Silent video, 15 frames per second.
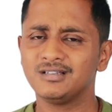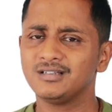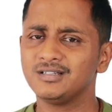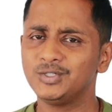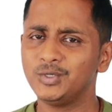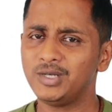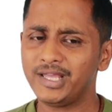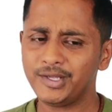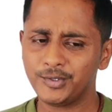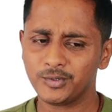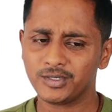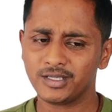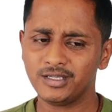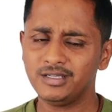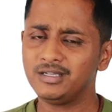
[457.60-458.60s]
Do you like
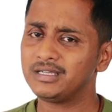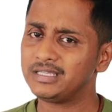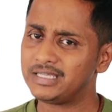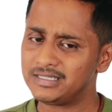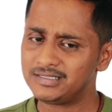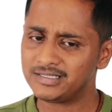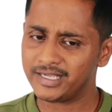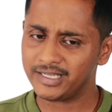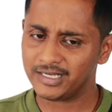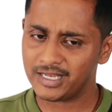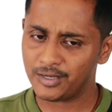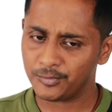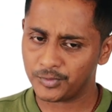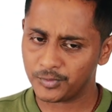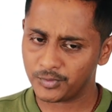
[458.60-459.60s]
cooking? Yes, I
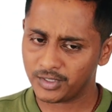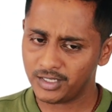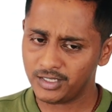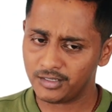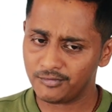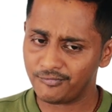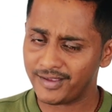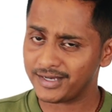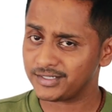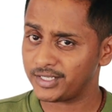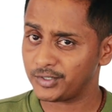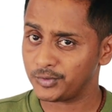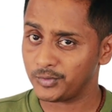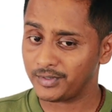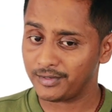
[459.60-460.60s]
love cooking. In fact, I
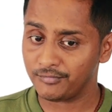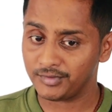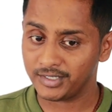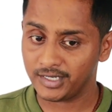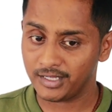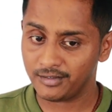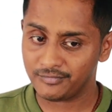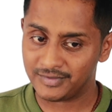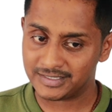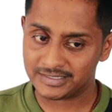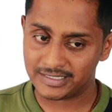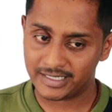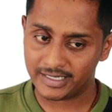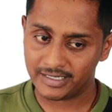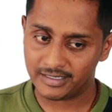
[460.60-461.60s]
cook every day.
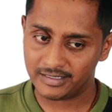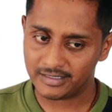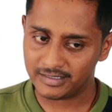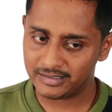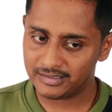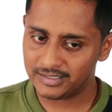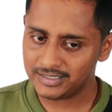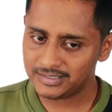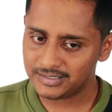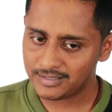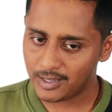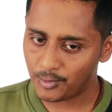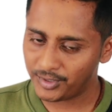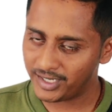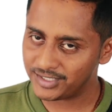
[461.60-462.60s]
First line. This,
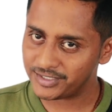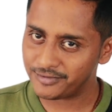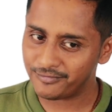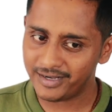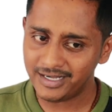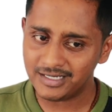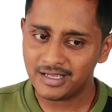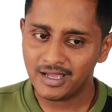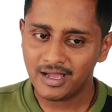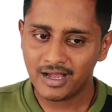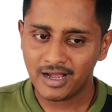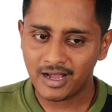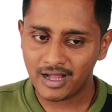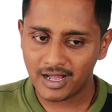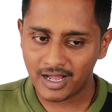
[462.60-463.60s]
how did I generate?
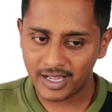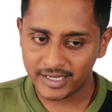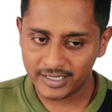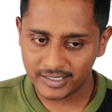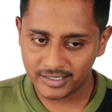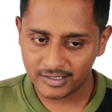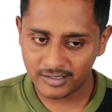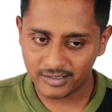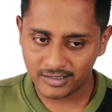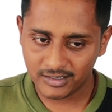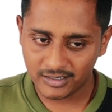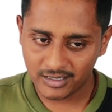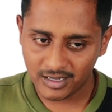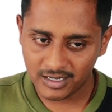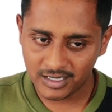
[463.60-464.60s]
I
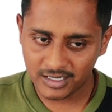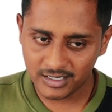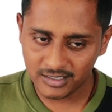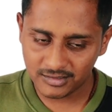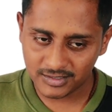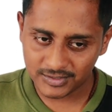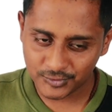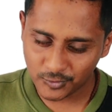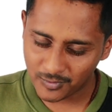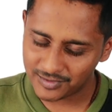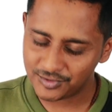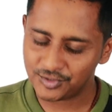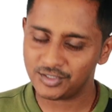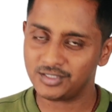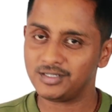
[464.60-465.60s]
heard this
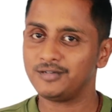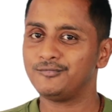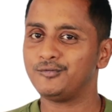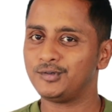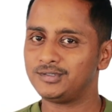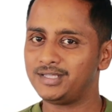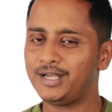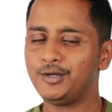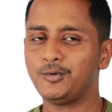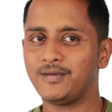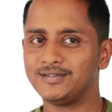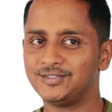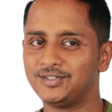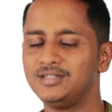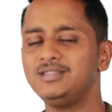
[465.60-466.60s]
question, and for that
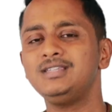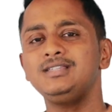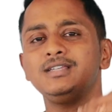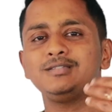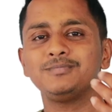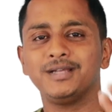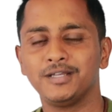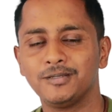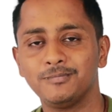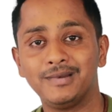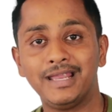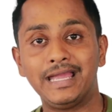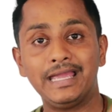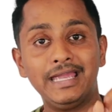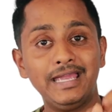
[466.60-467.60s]
question, this is my
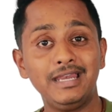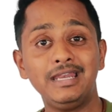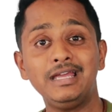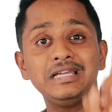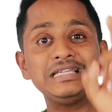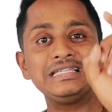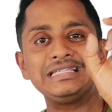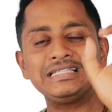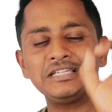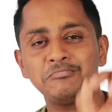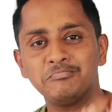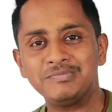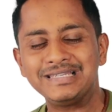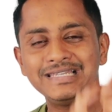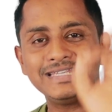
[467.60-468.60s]
reply in
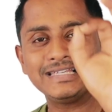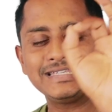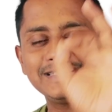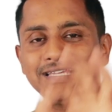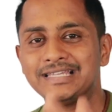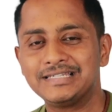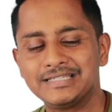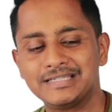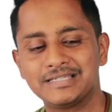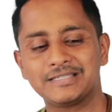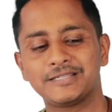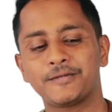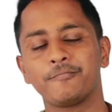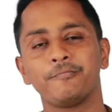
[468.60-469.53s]
simple sentence.